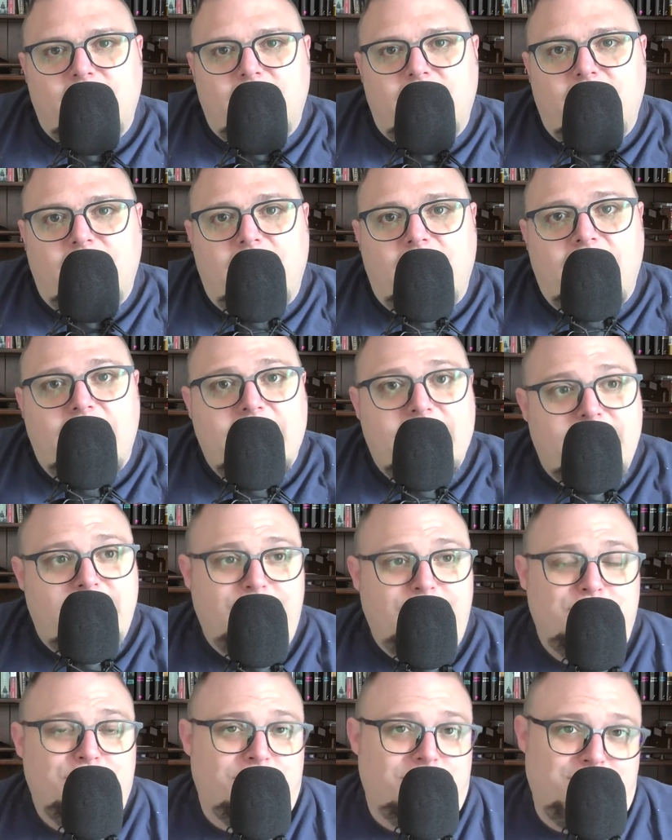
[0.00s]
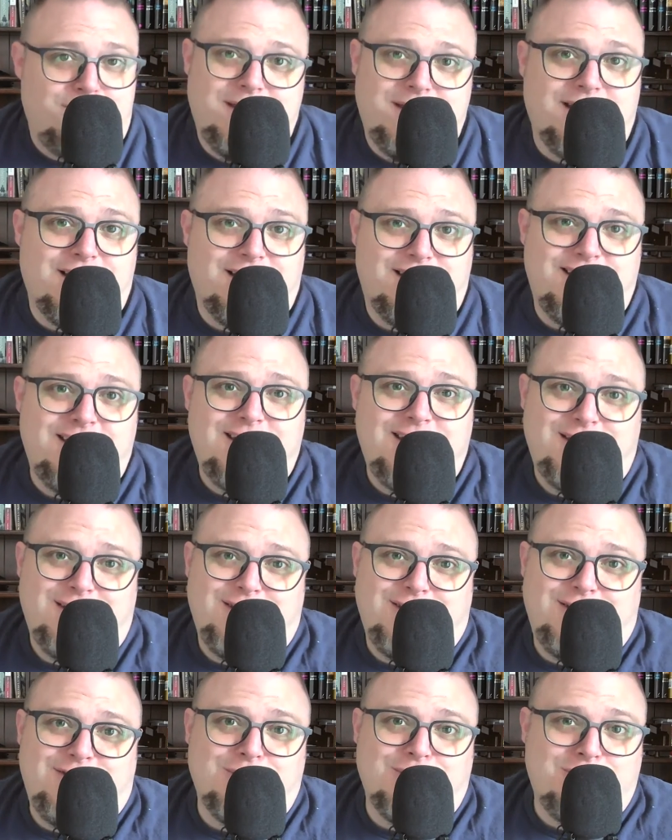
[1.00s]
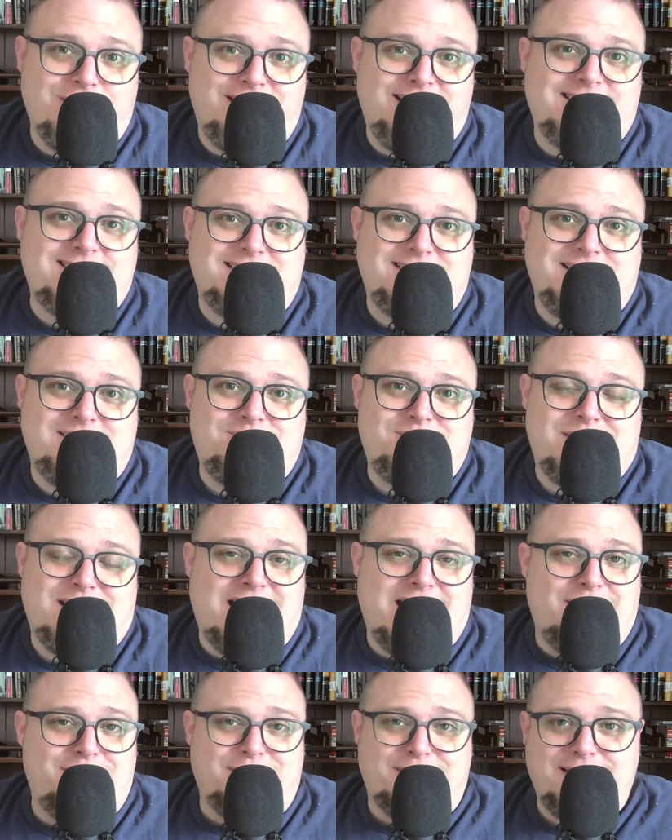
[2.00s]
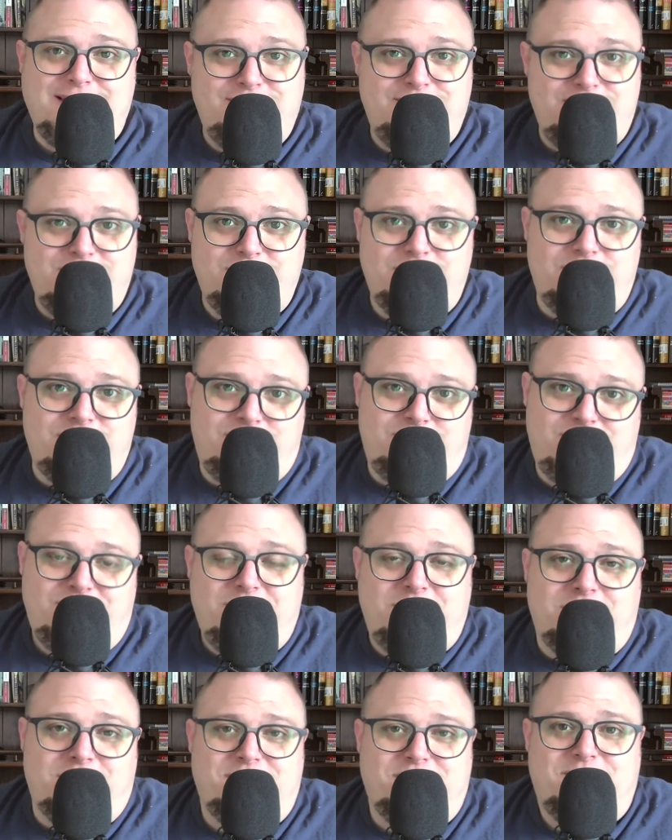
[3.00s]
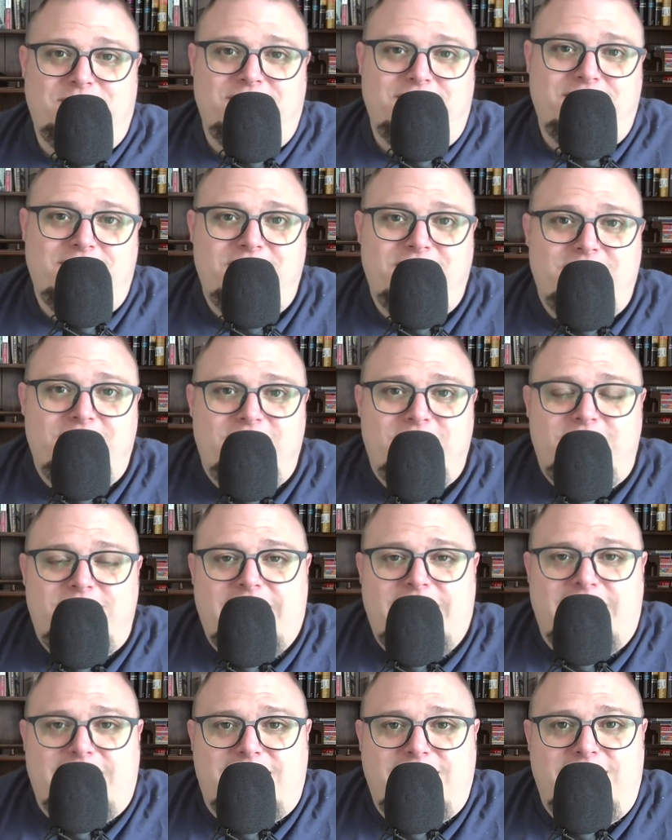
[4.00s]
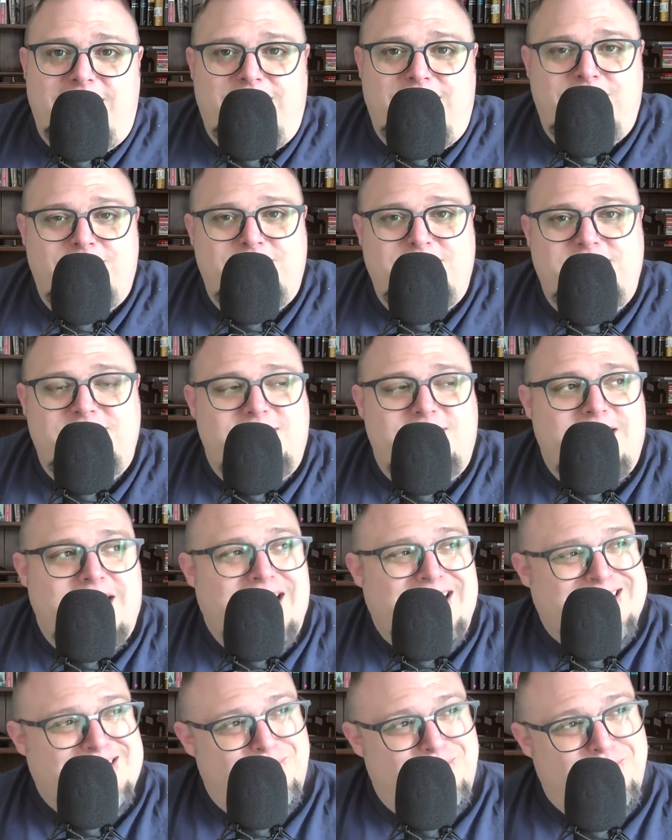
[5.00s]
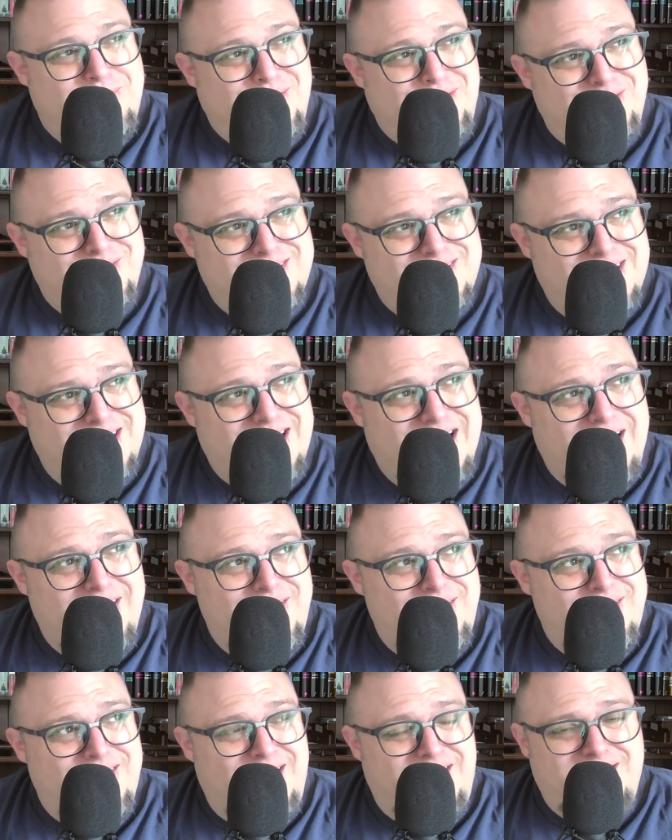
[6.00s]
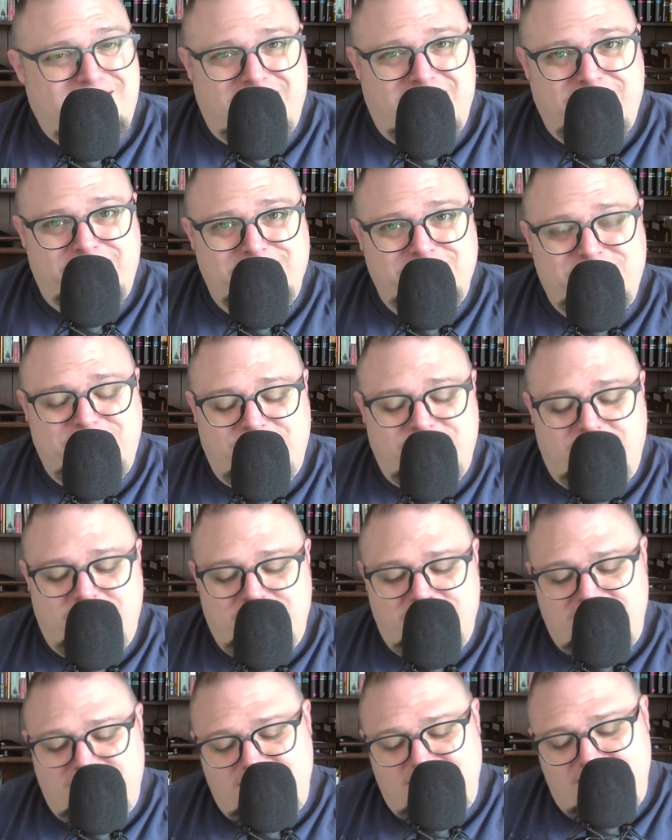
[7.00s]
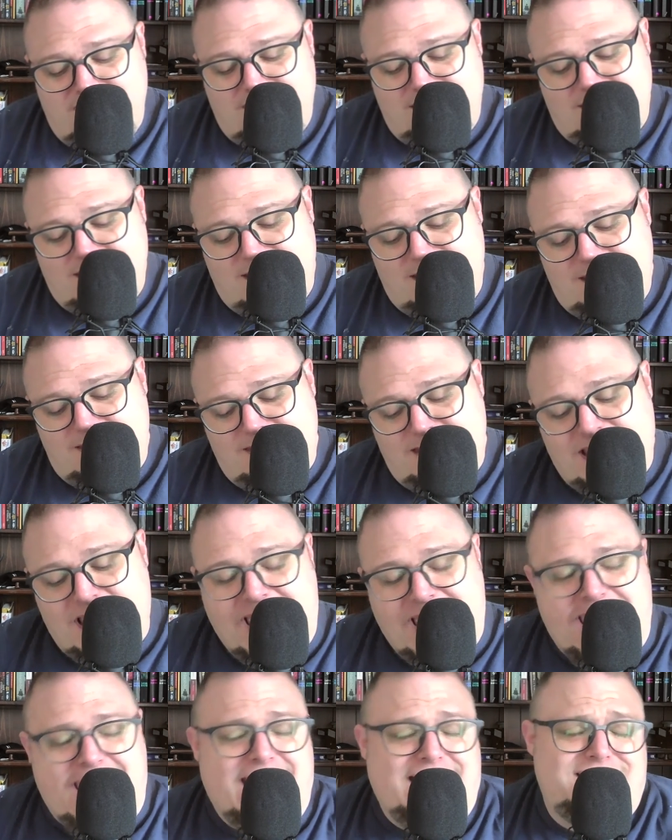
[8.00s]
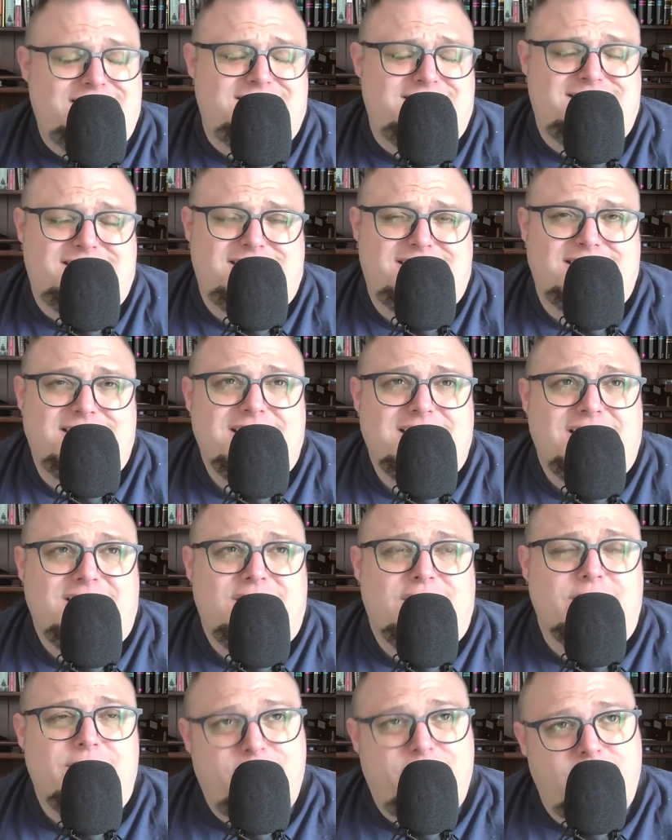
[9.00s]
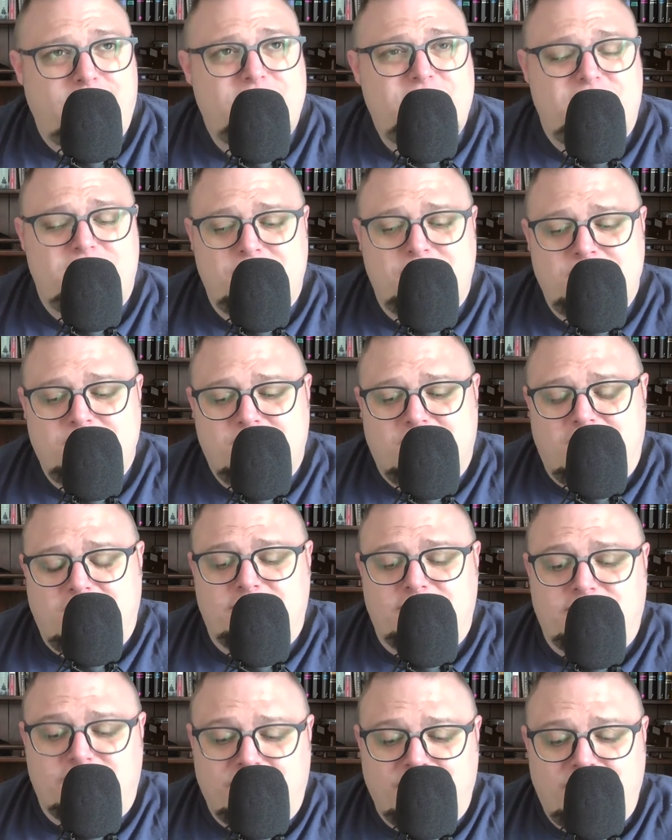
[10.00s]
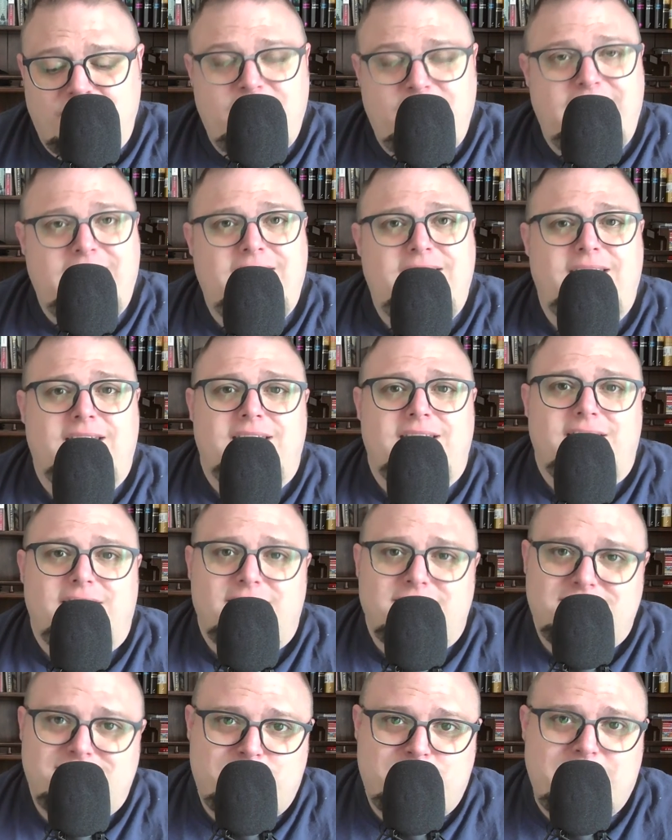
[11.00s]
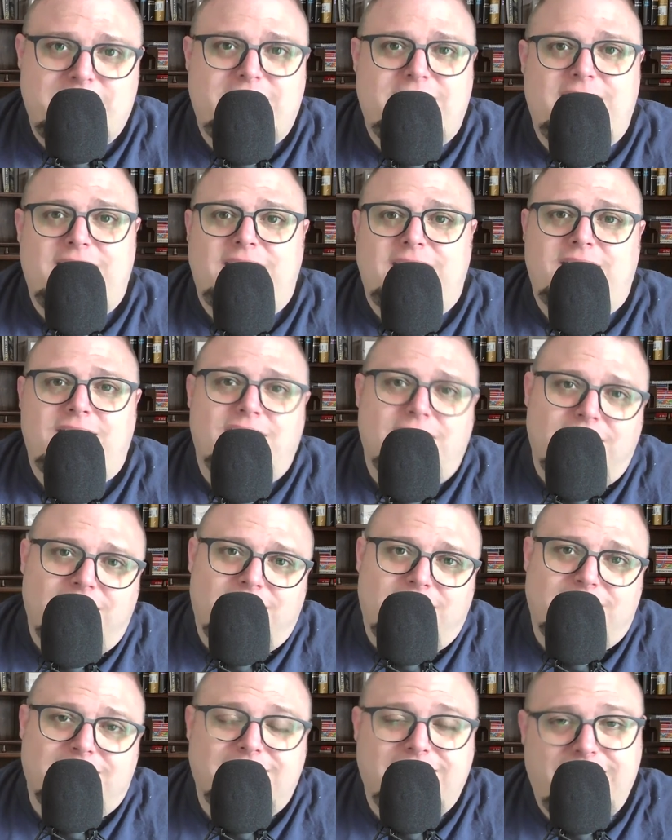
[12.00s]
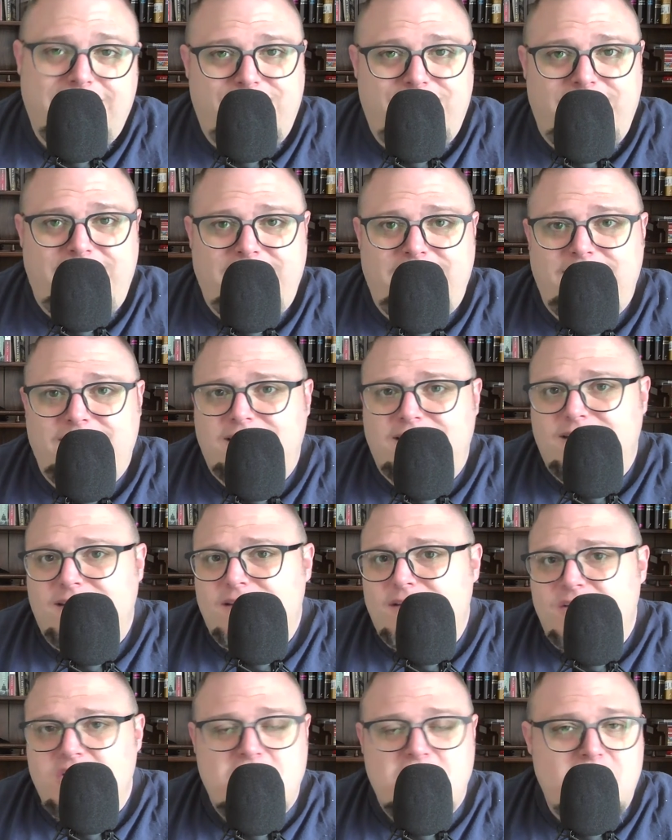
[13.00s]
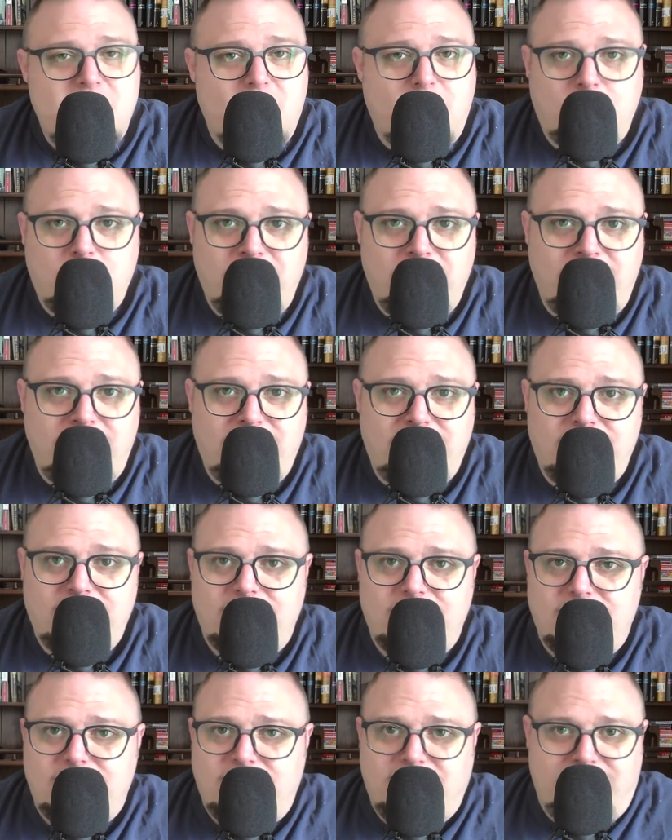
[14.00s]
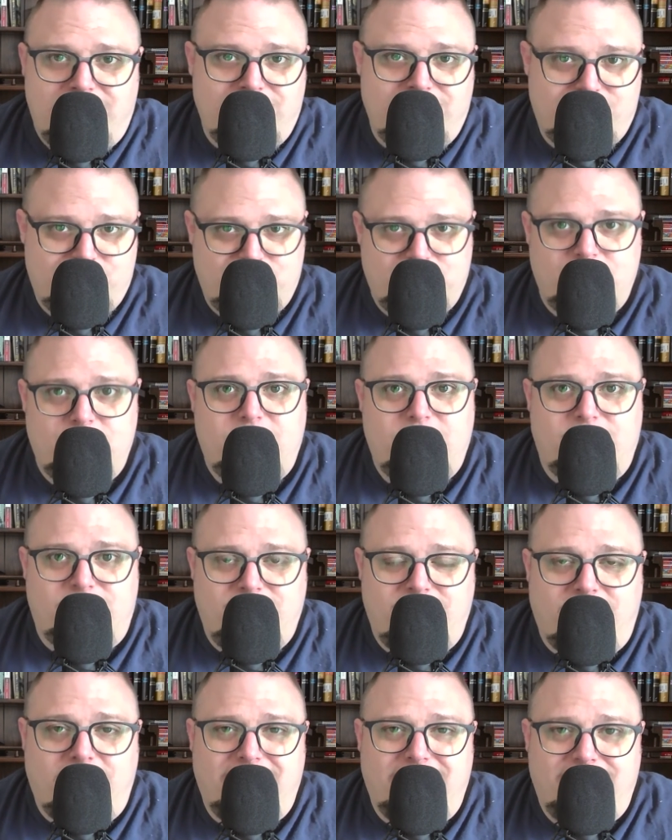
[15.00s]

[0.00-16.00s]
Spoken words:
I want to be on the winning team, and I believe you do too, that comes, that is built together, that comes from the acts, the virtue of learning, speaking, living, knowing the truth of God.